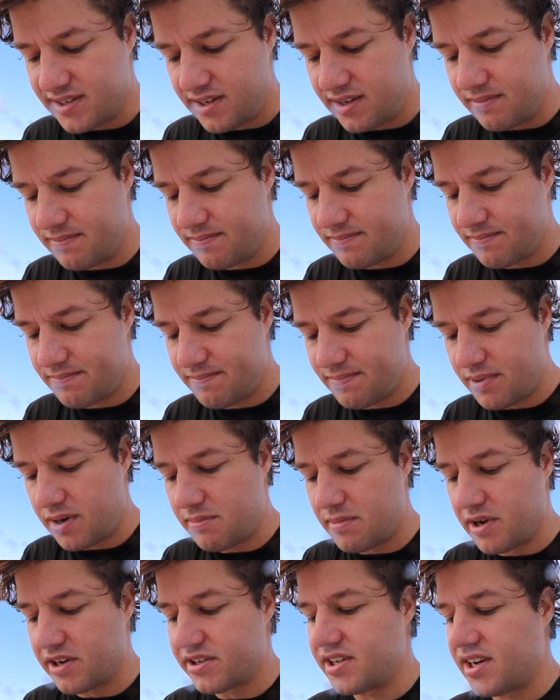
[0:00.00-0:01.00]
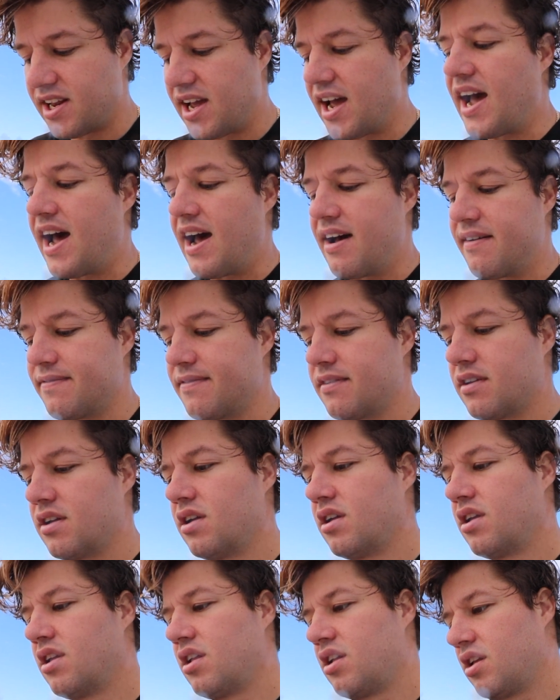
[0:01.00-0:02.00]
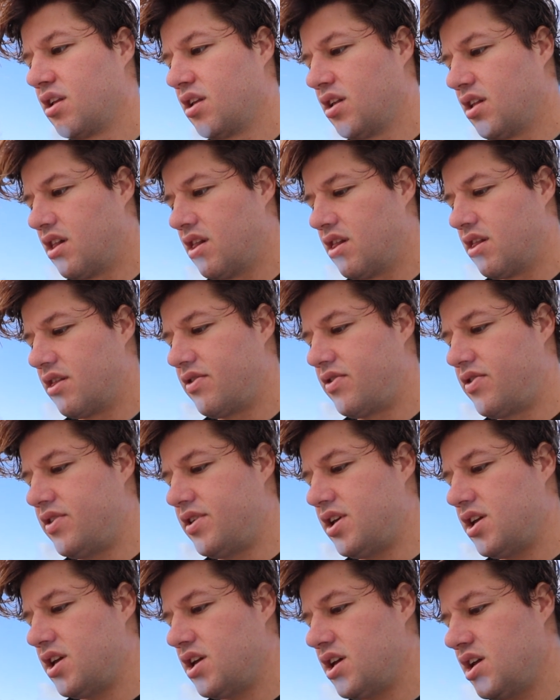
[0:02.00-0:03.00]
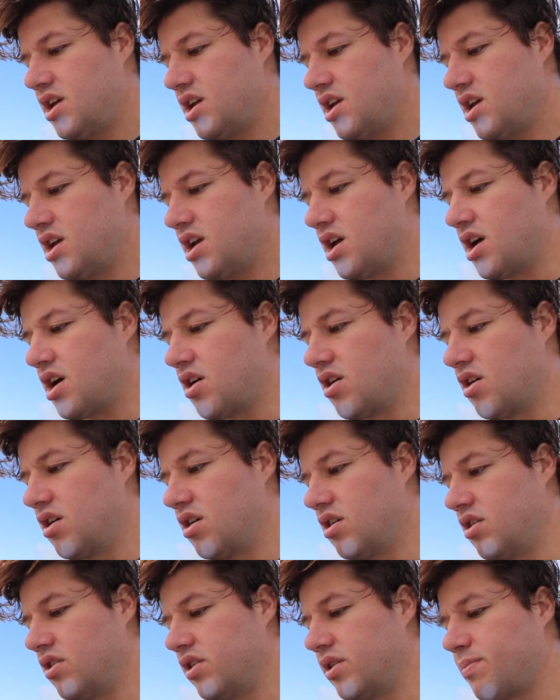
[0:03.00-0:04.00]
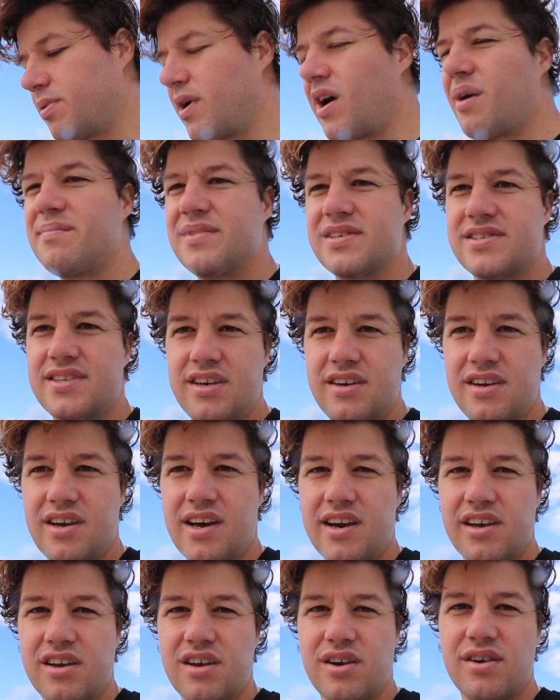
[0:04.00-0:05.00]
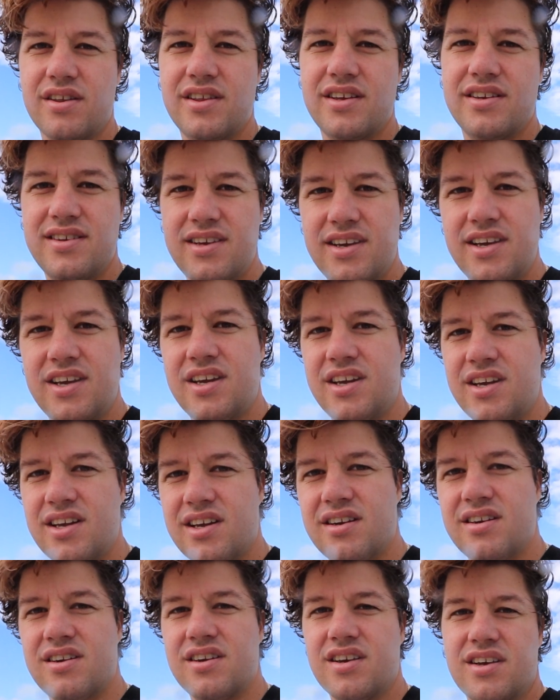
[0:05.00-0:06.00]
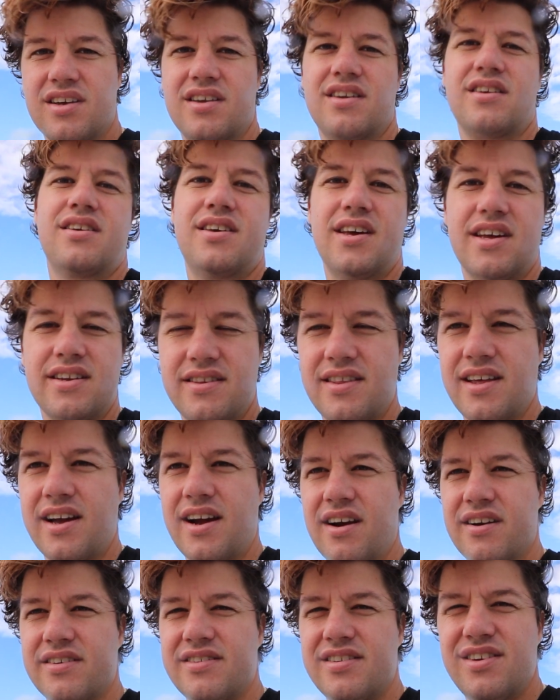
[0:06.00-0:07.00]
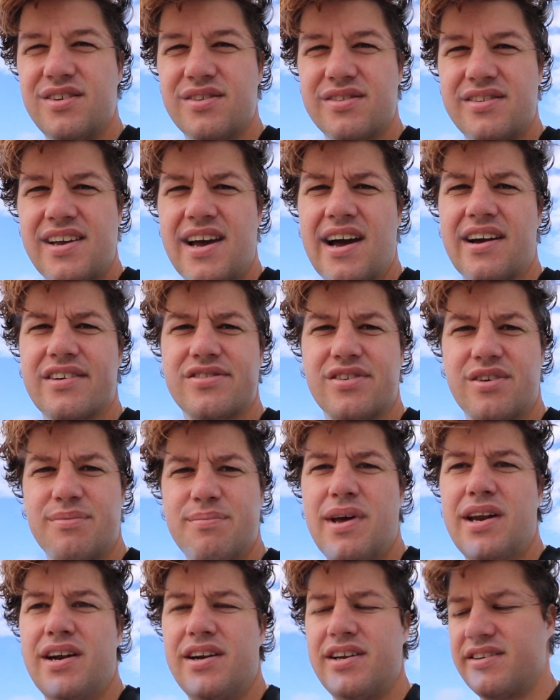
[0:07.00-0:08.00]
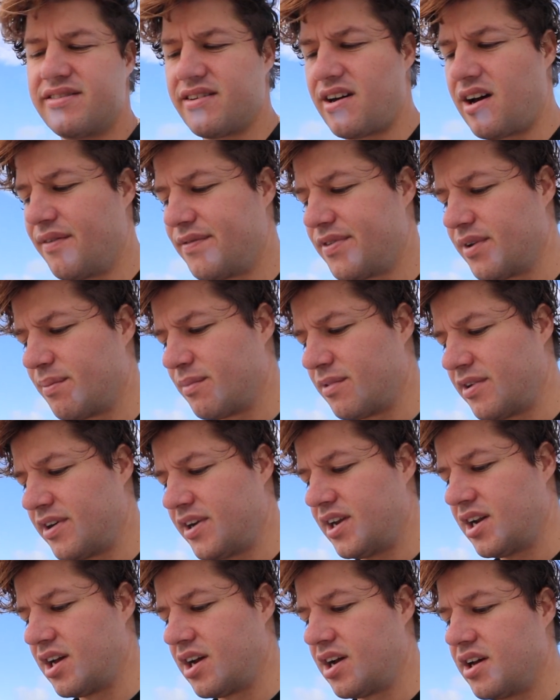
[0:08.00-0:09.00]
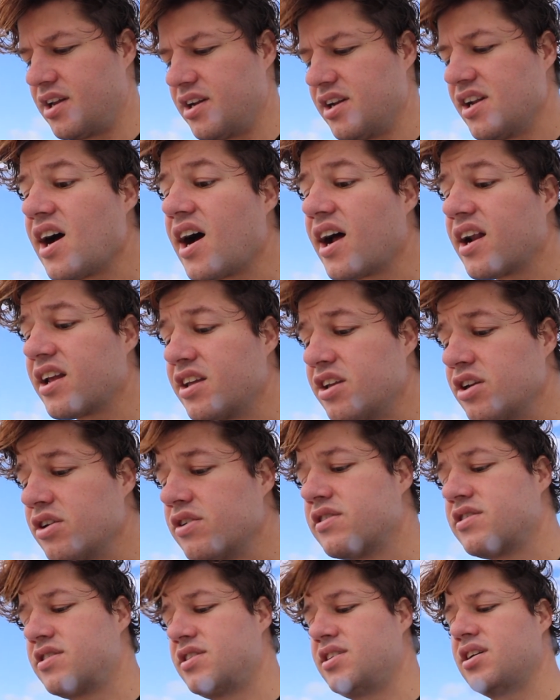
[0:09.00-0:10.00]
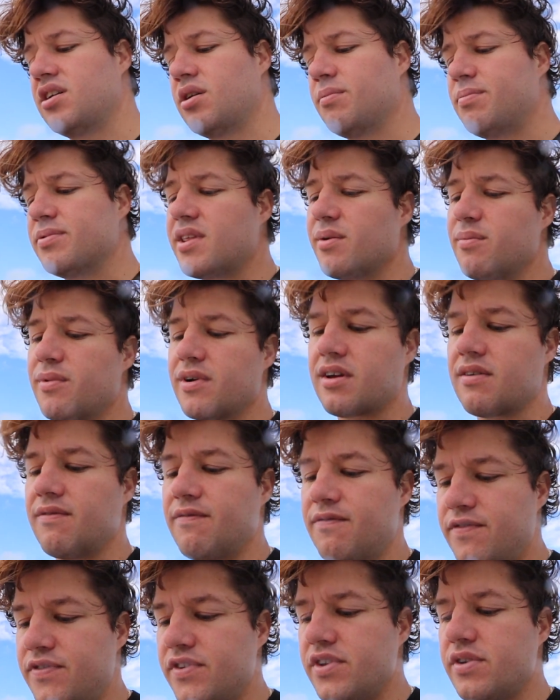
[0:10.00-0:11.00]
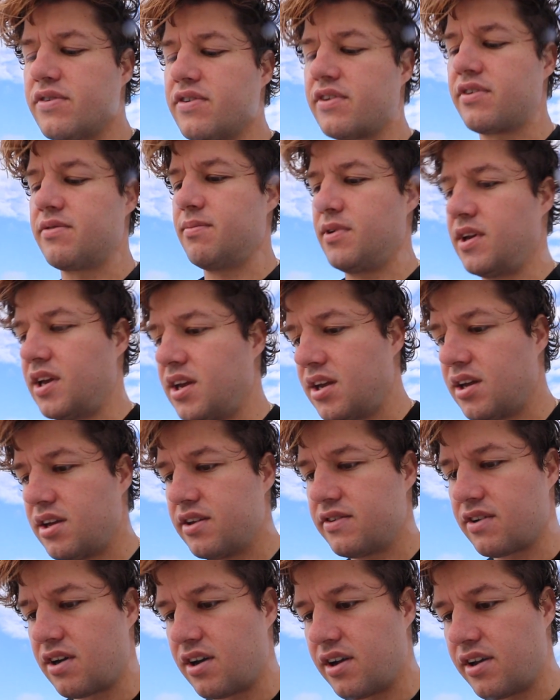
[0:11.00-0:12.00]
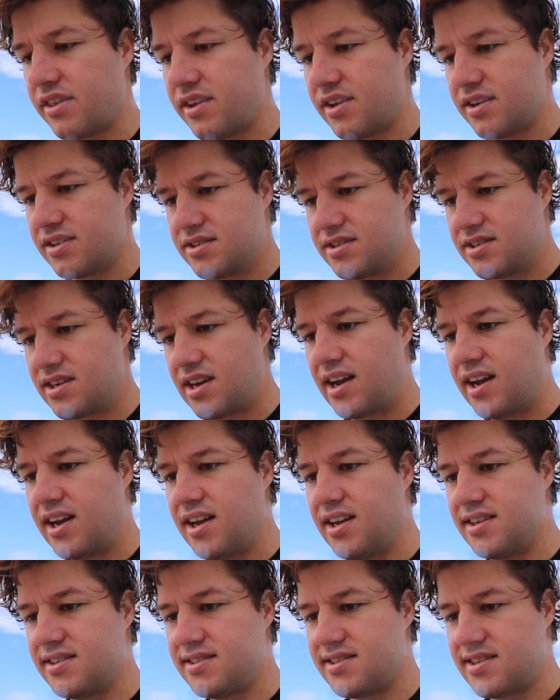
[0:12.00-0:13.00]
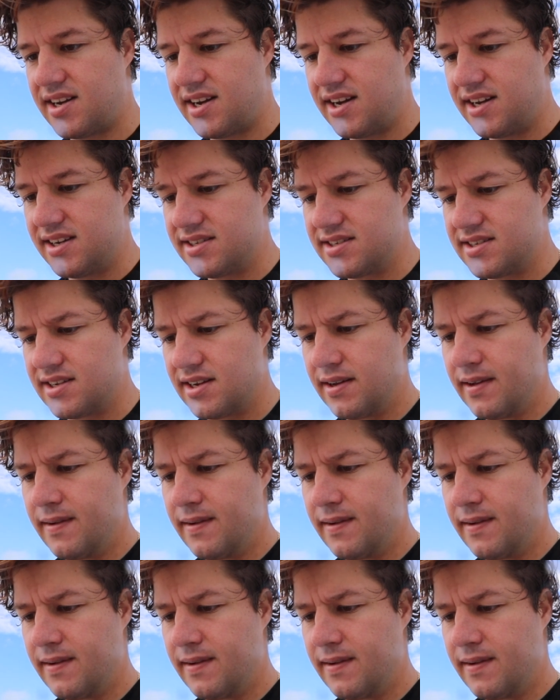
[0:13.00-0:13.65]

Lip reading: it pretty much in half. The only problem is then you got to go to the dinghy and get there to use the actual amenities of the marina. Not a huge deal, but then what confuses me is on this site it says